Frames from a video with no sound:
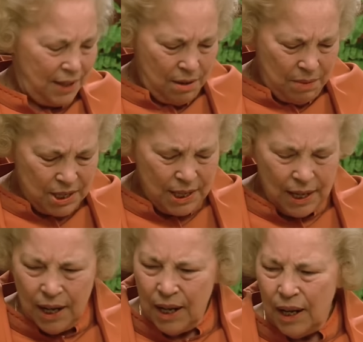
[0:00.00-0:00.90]
Then we
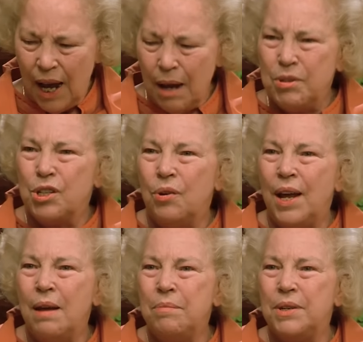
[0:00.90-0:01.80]
say, I'm so
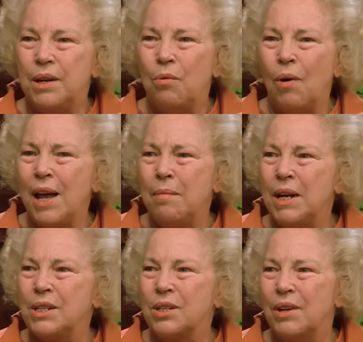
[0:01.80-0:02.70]
empty. Why am
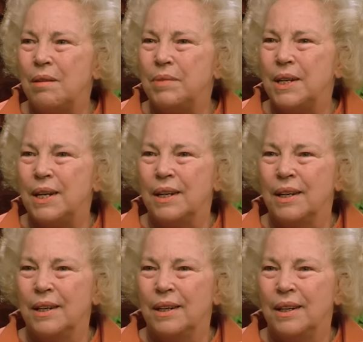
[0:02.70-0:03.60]
I so empty?
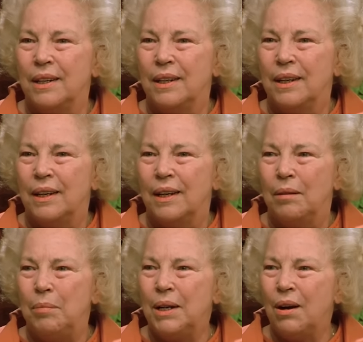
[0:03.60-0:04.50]

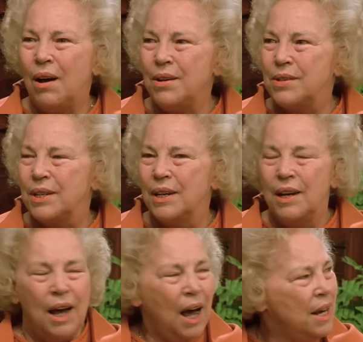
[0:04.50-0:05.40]
Because
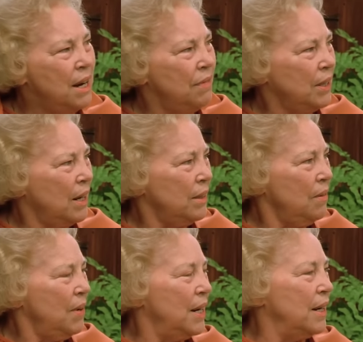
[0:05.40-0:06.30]
I never
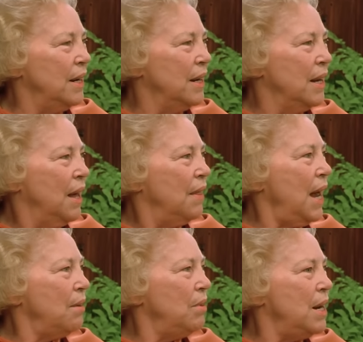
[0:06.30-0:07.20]
cultivated
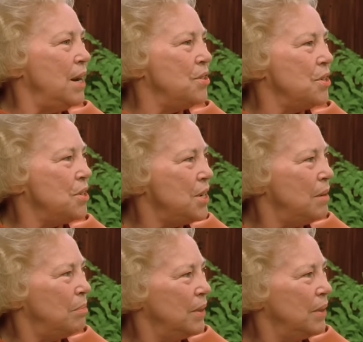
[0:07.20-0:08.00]
that relationship.